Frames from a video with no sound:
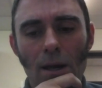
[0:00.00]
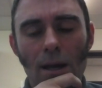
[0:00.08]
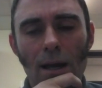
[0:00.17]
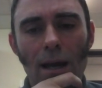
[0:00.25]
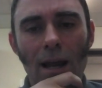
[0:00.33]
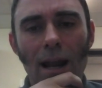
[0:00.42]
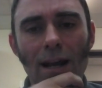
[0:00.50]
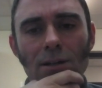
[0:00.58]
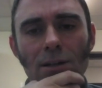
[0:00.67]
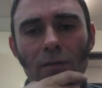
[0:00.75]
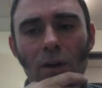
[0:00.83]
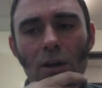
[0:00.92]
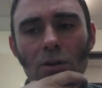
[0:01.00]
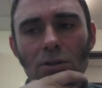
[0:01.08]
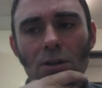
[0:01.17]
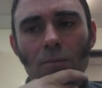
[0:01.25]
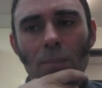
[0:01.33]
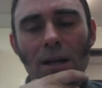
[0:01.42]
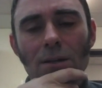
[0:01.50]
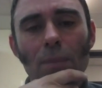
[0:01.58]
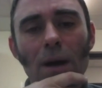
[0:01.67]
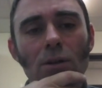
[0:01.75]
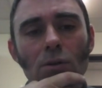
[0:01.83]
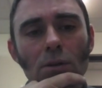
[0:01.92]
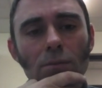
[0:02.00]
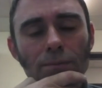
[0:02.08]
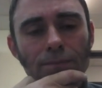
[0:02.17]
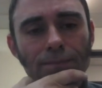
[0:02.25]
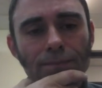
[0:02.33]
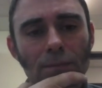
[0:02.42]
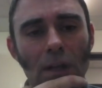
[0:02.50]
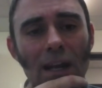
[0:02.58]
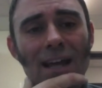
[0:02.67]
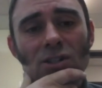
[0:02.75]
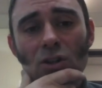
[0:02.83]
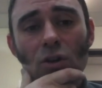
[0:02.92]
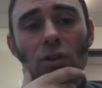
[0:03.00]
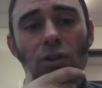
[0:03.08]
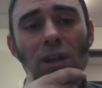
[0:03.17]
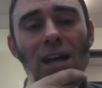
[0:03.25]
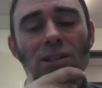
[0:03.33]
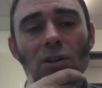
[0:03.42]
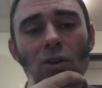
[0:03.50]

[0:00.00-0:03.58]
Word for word: uh, electric vehicles compared to petrol. Yeah, and and